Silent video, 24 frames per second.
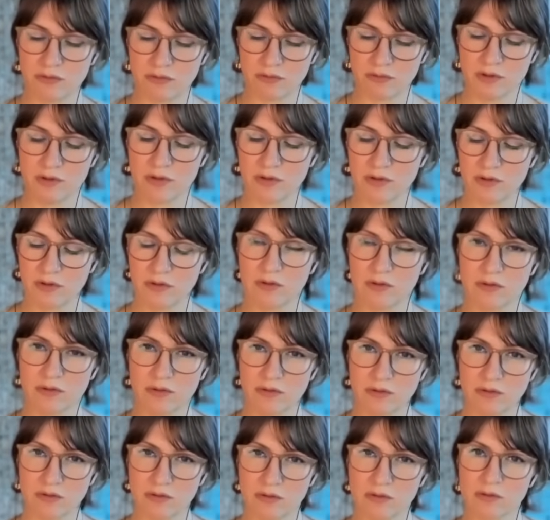
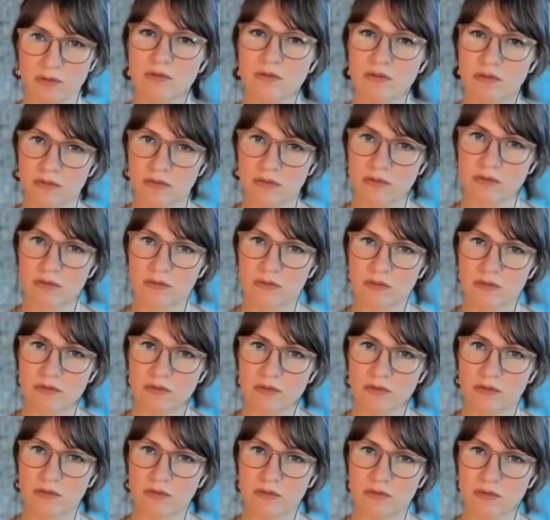
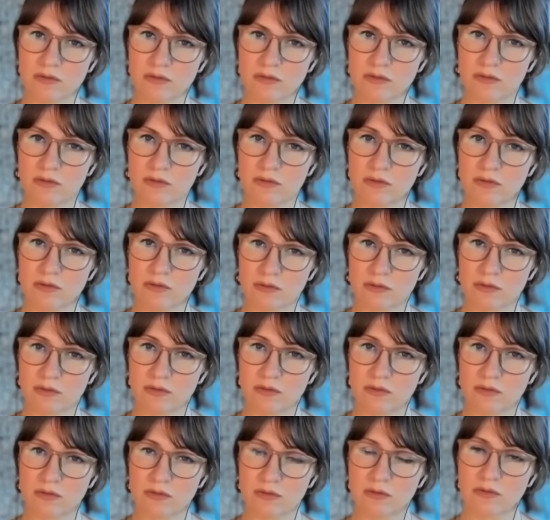
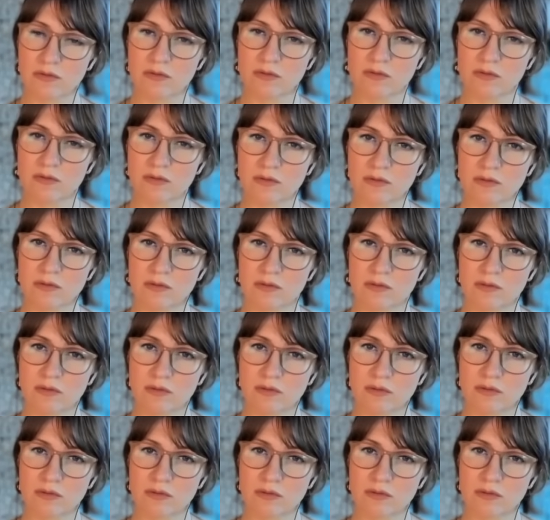(silent)